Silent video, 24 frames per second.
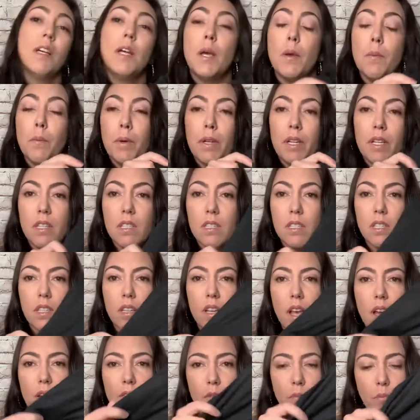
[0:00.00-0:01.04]
but it doesn't
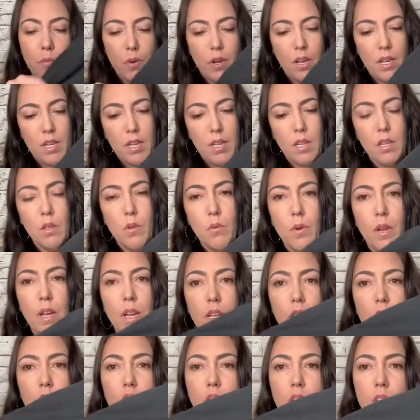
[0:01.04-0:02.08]
have a brand
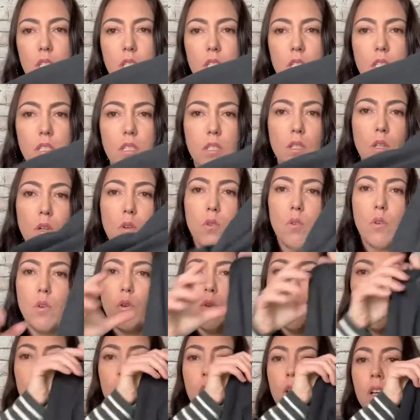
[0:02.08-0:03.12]
anywhere, just this
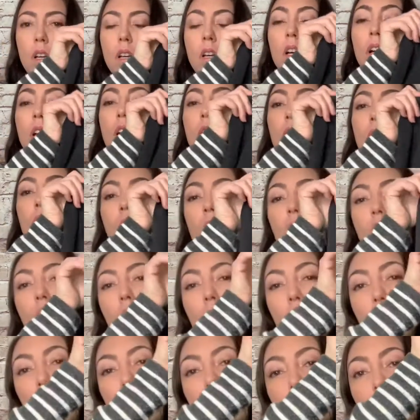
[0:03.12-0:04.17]
logo.
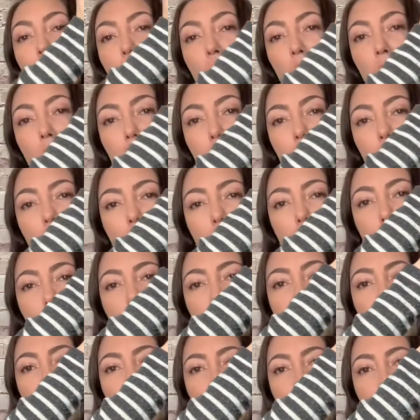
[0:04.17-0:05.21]
I'm gonna try to
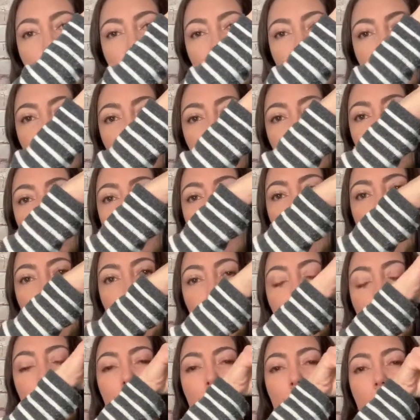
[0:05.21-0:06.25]
do a
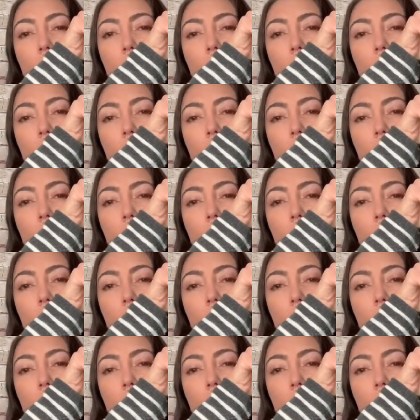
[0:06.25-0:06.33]
Google